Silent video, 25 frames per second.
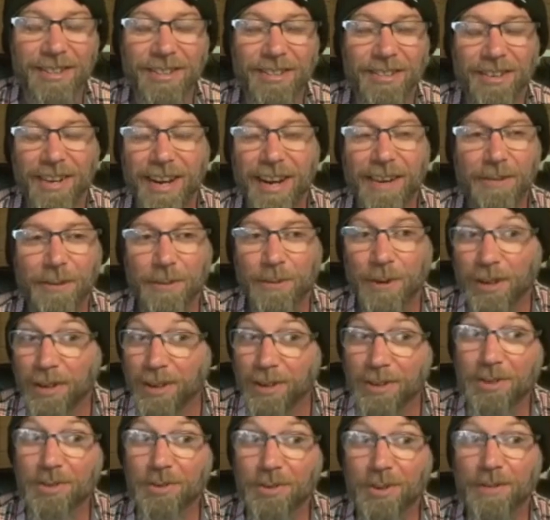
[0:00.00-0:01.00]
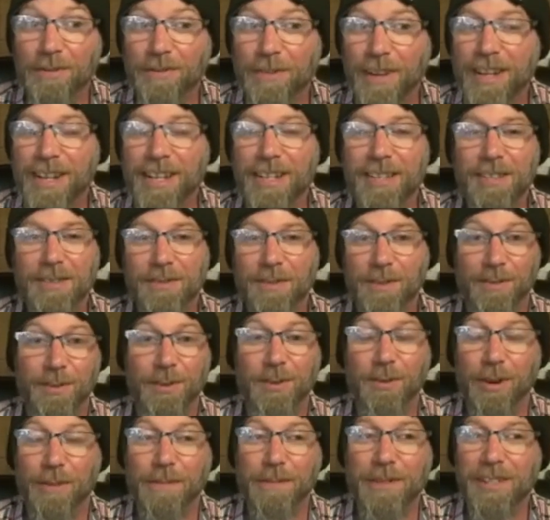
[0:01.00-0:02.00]
So everyone goes through a phase if you
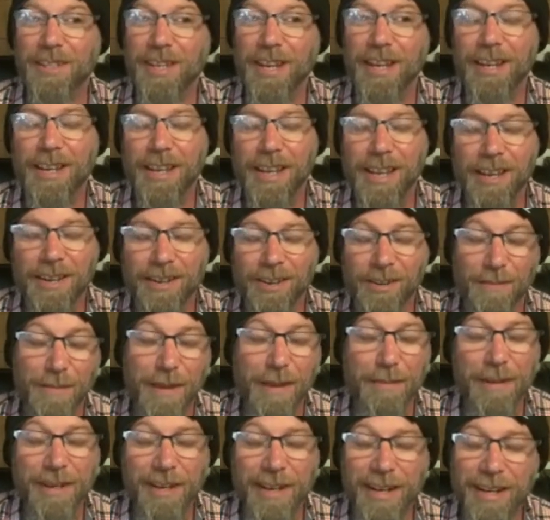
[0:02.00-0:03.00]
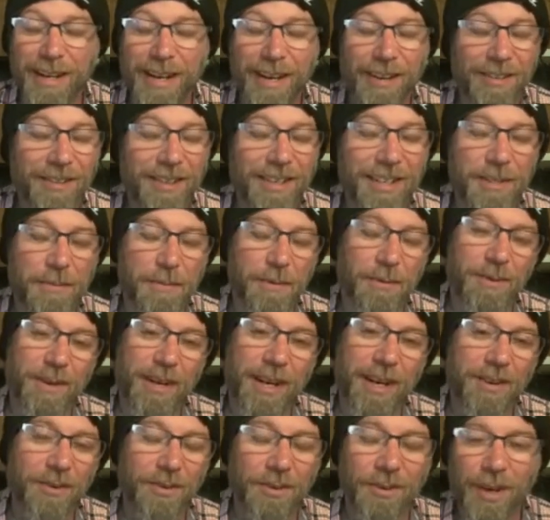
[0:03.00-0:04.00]
grow up in San Diego. Maybe not nowadays, but when
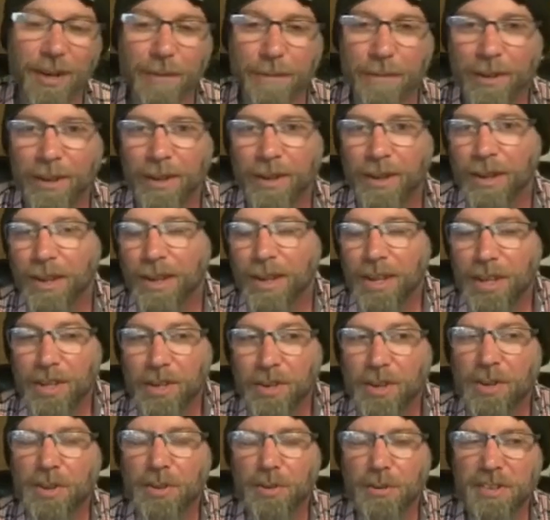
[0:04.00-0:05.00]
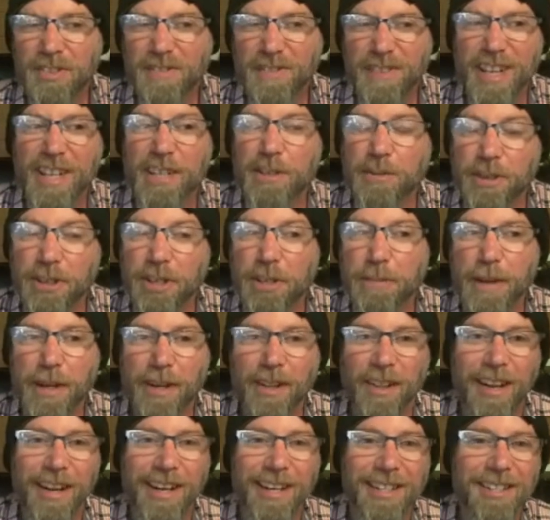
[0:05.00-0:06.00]
I grew up, you go through a phase where you spend
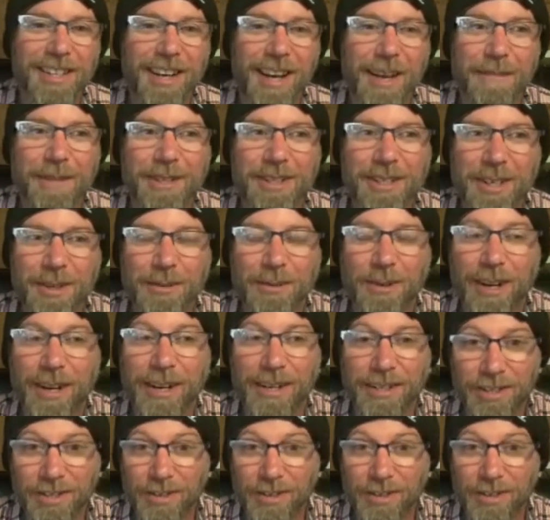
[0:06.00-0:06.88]
a lot of time in Tijuana.